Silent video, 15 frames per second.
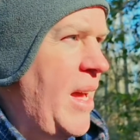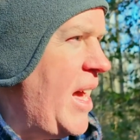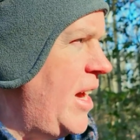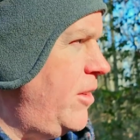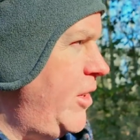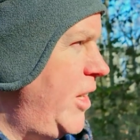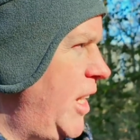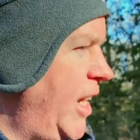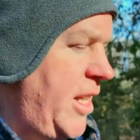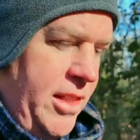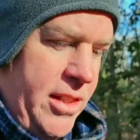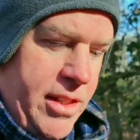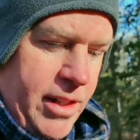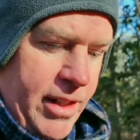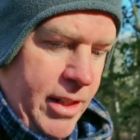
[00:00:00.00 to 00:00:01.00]
Out
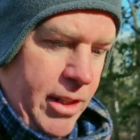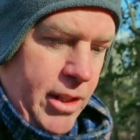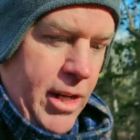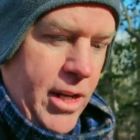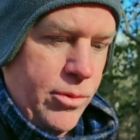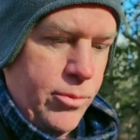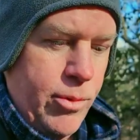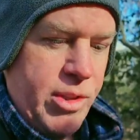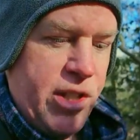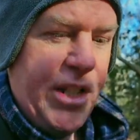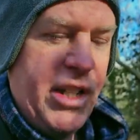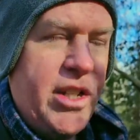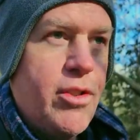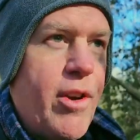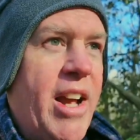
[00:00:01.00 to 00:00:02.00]
in the little
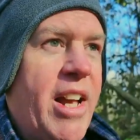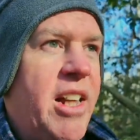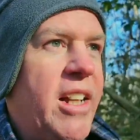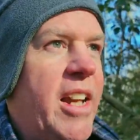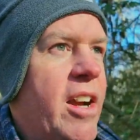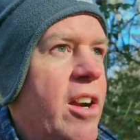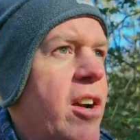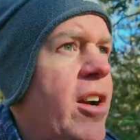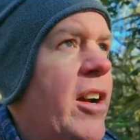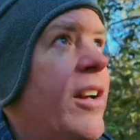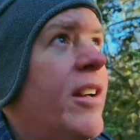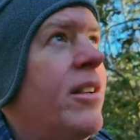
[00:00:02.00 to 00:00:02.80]
woodsy trail here,